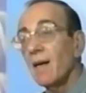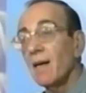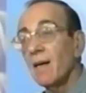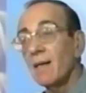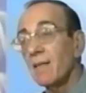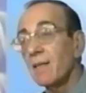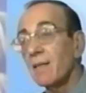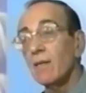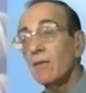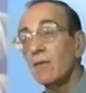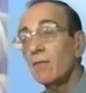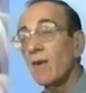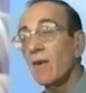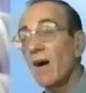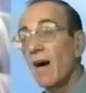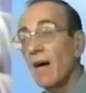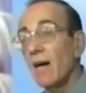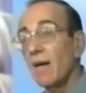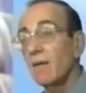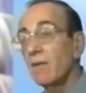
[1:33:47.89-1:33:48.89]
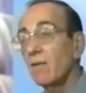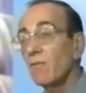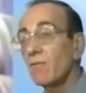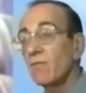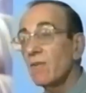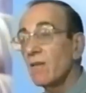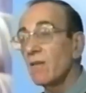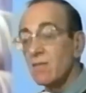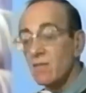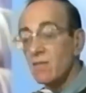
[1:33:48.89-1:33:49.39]
in the divine
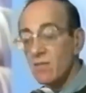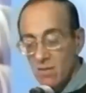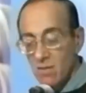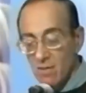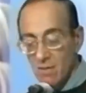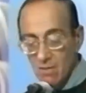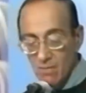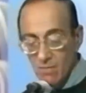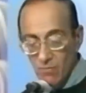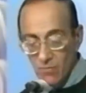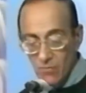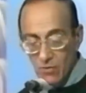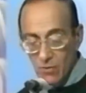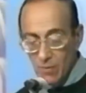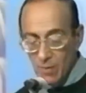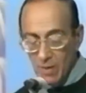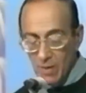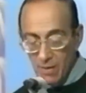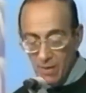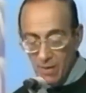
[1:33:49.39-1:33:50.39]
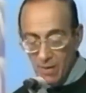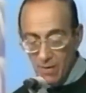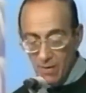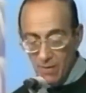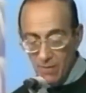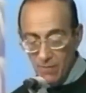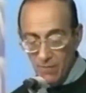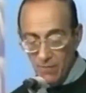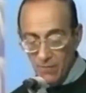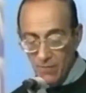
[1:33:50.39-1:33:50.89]
feast to be there.